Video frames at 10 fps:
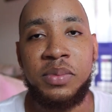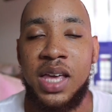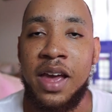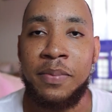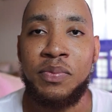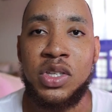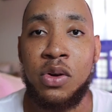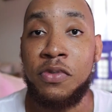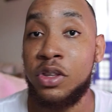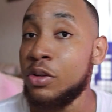Yeah,
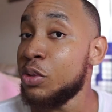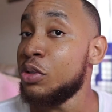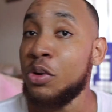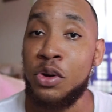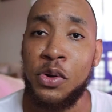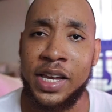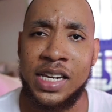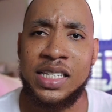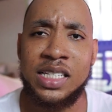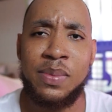so for those who don't know,
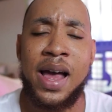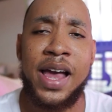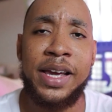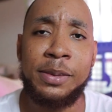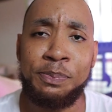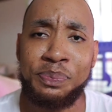Guinness is my,